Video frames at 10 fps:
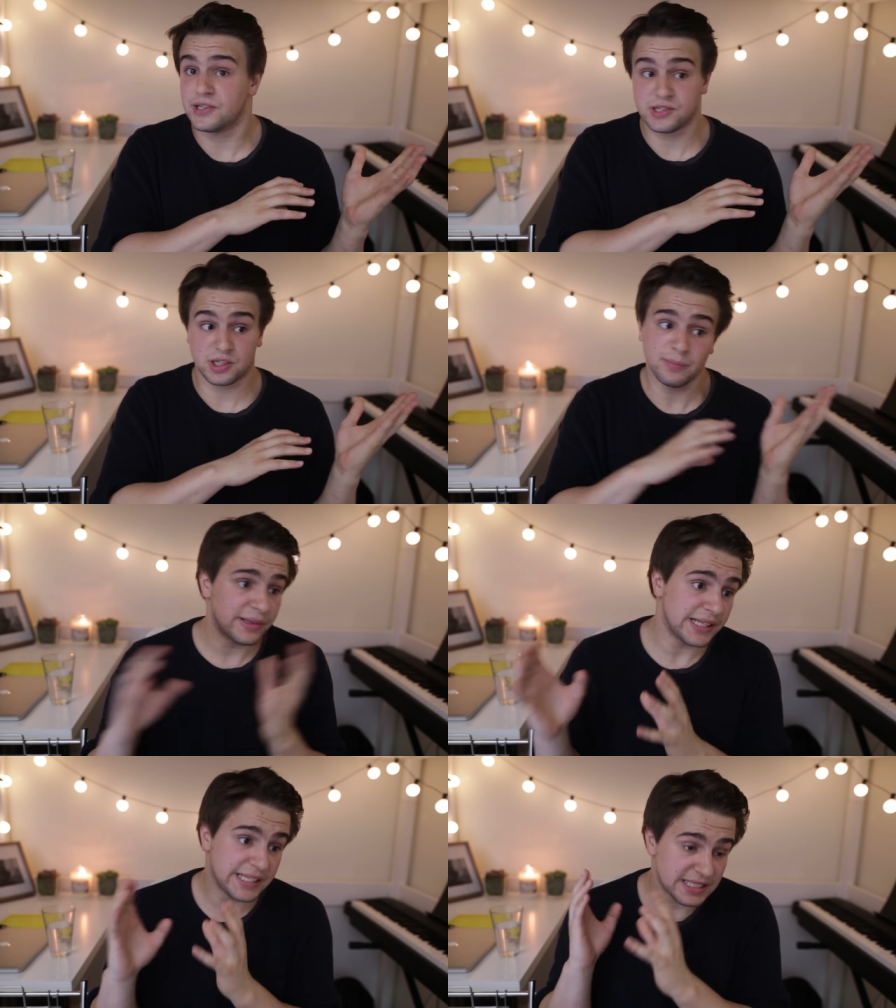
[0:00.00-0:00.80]
as a
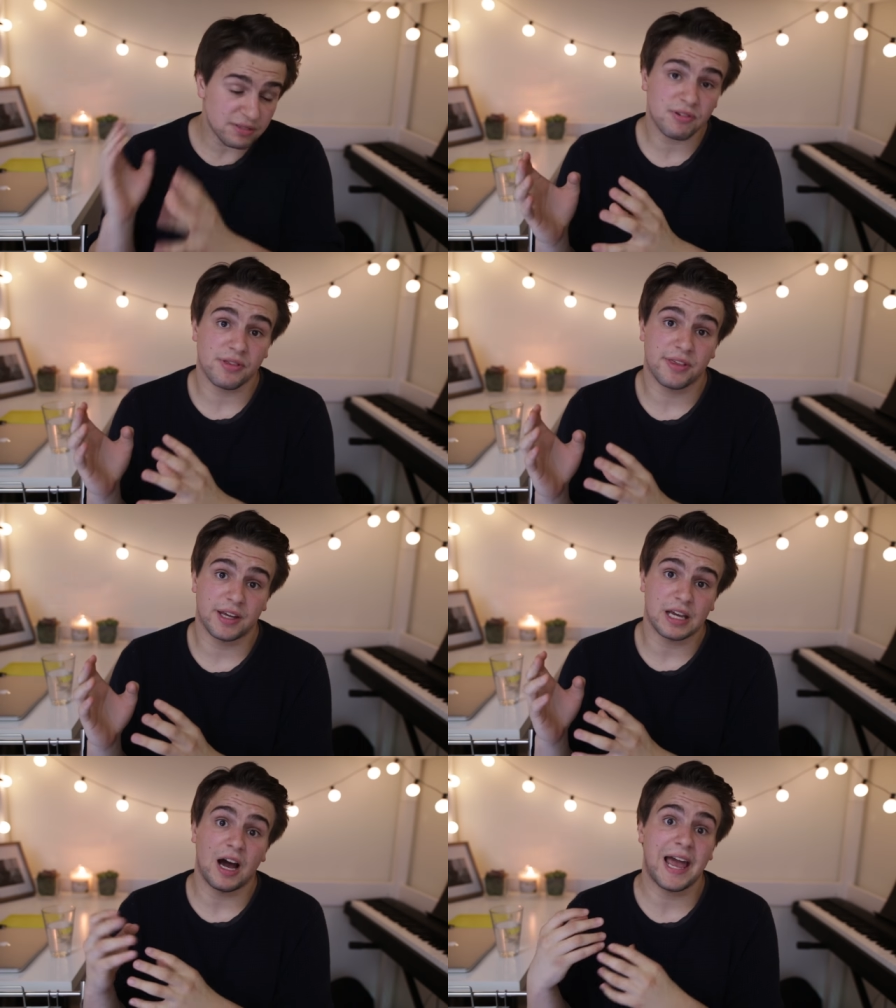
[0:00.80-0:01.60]
completely different
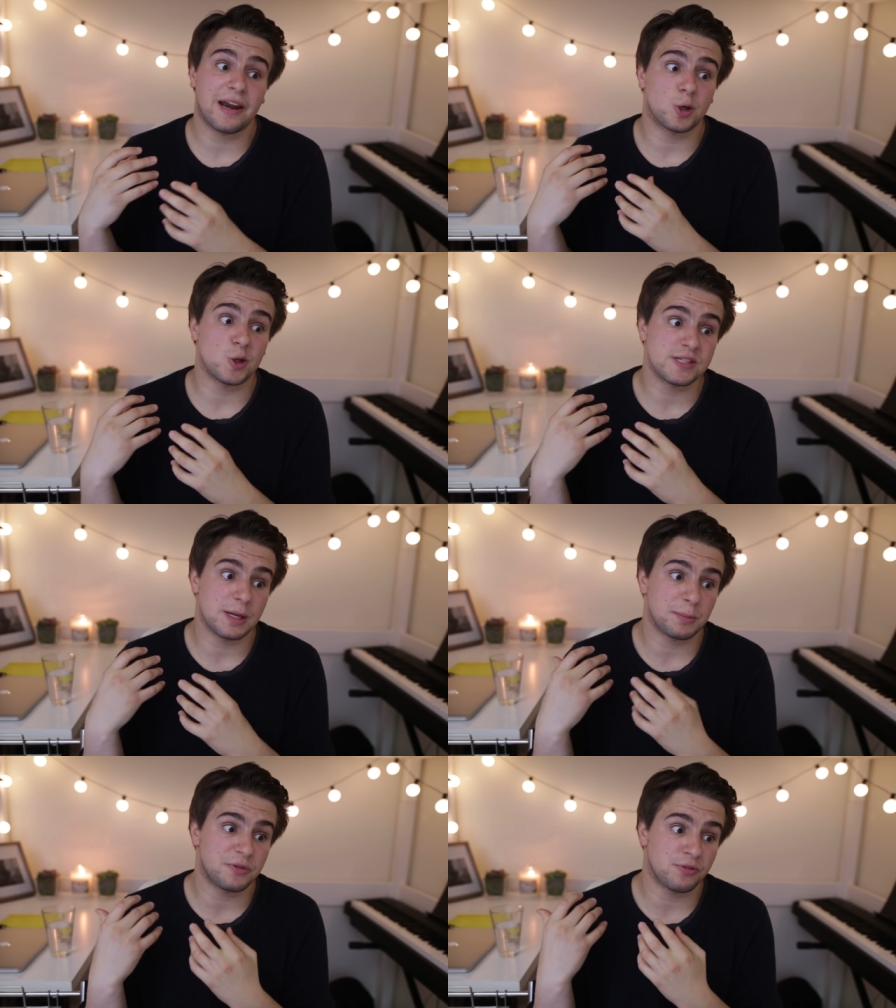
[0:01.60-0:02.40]
thing, I had a
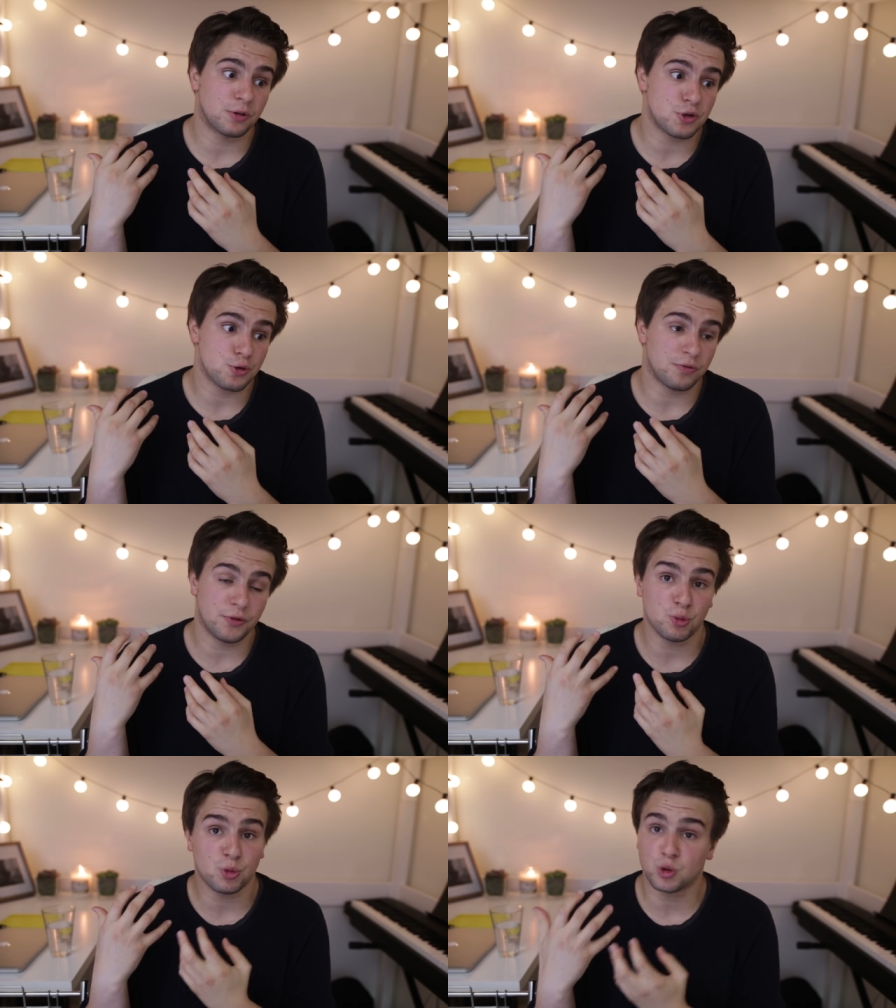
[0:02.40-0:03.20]
concept for a short
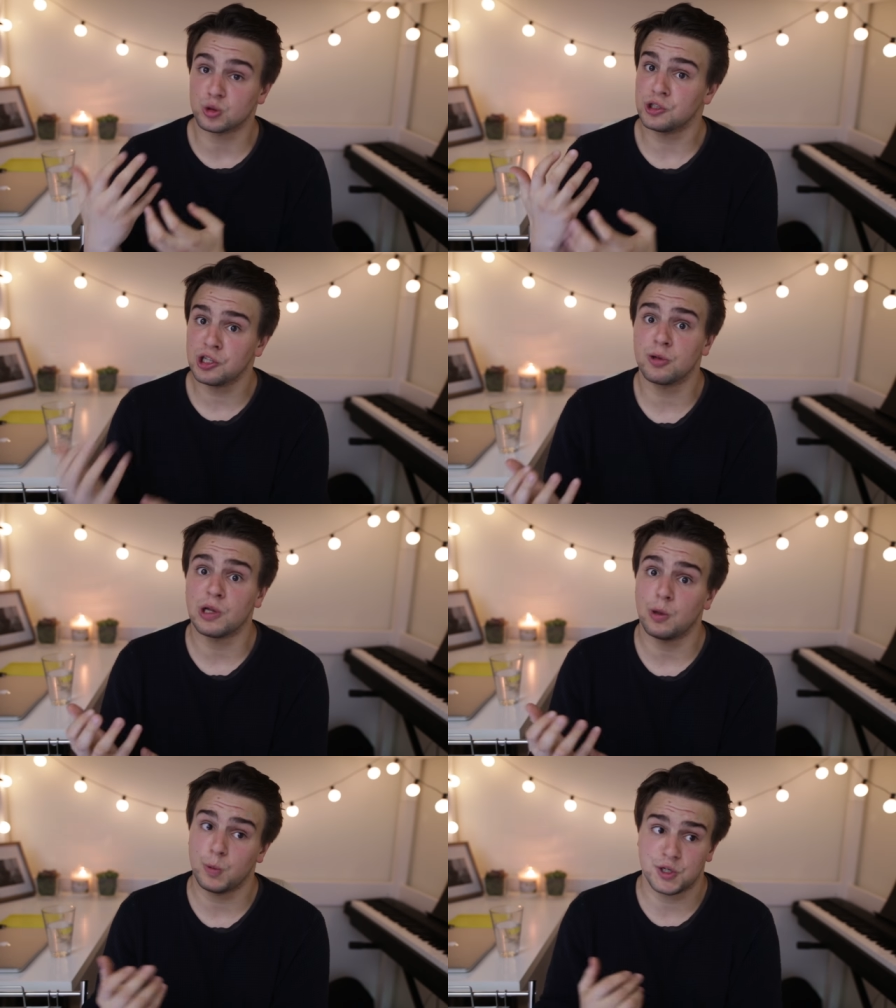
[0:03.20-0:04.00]
film called
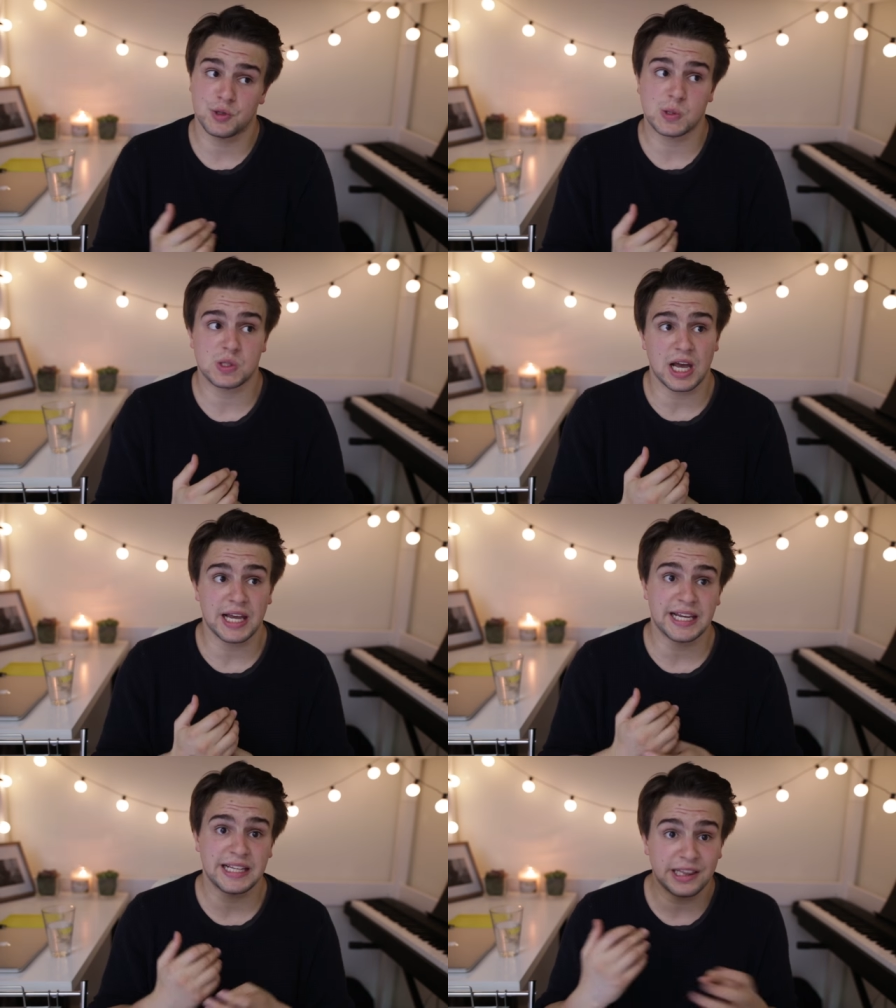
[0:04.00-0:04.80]
Lola, which was
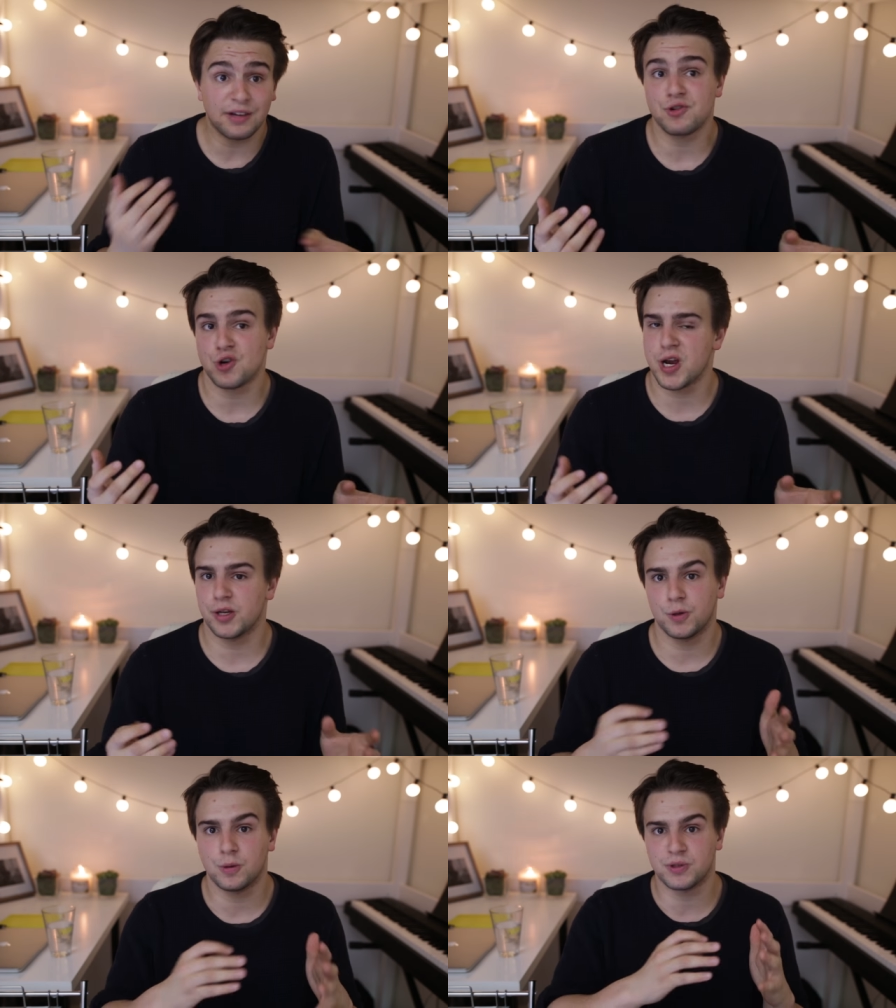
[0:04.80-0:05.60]
a love
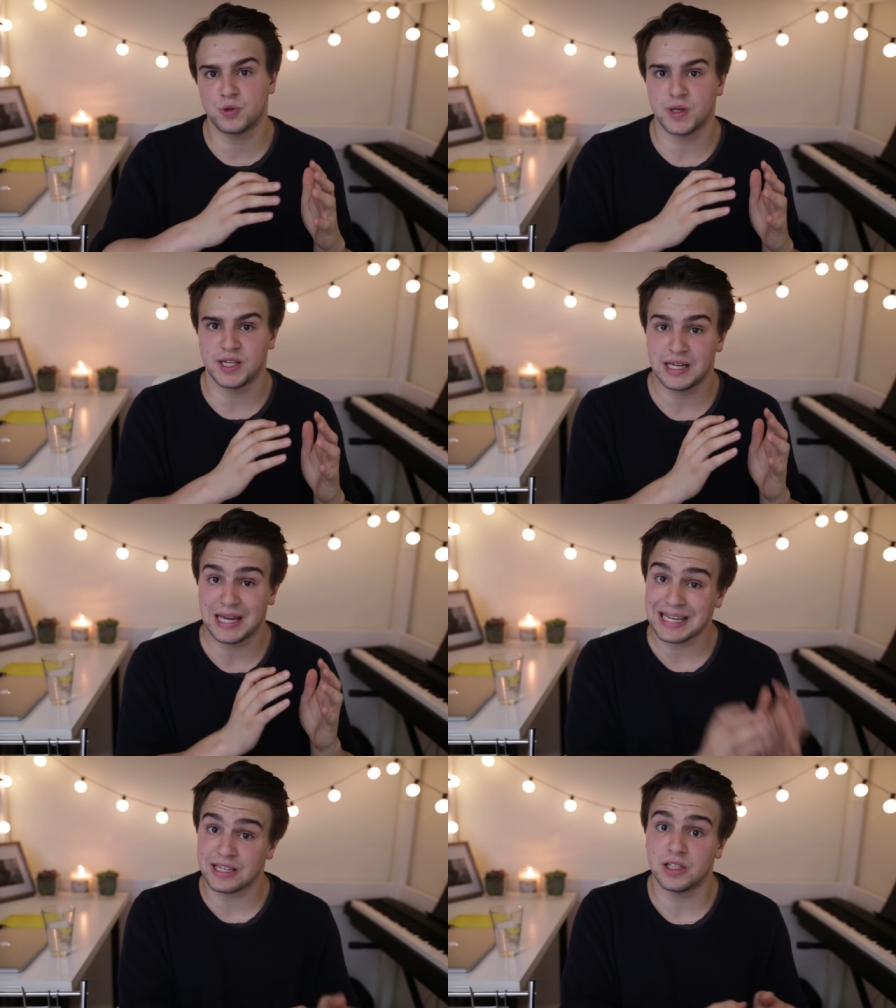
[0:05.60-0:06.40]
triangle between
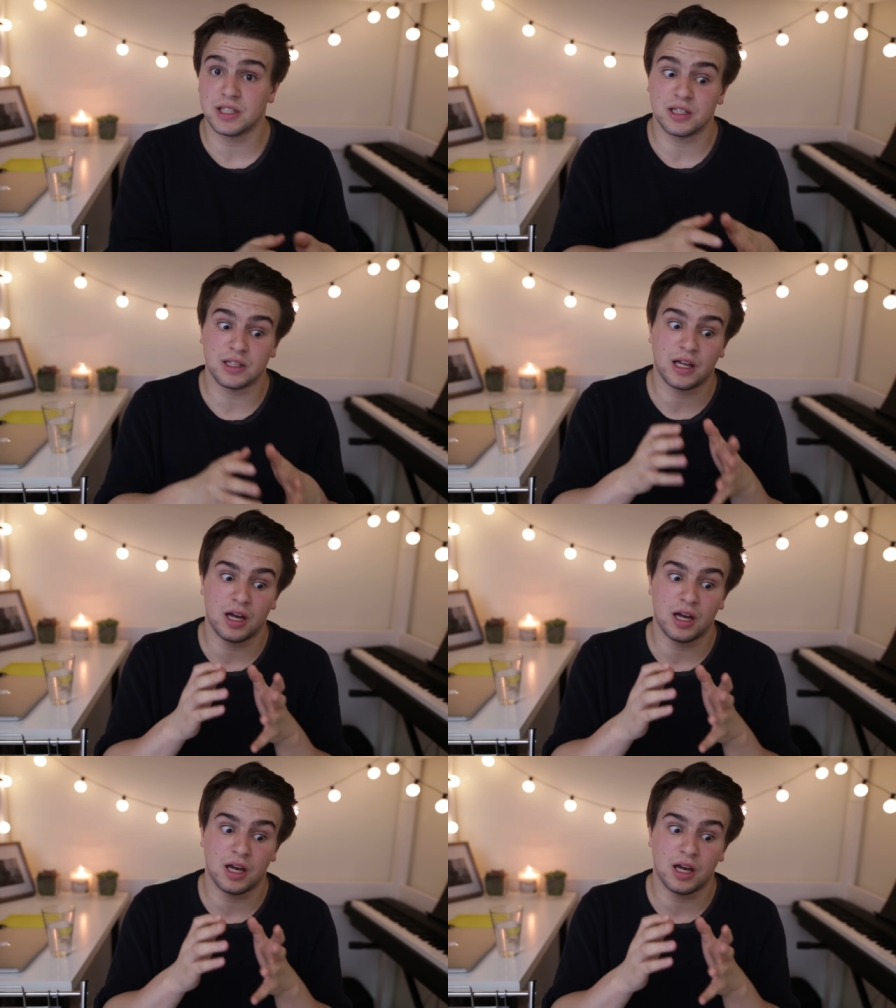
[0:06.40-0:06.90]
a girl,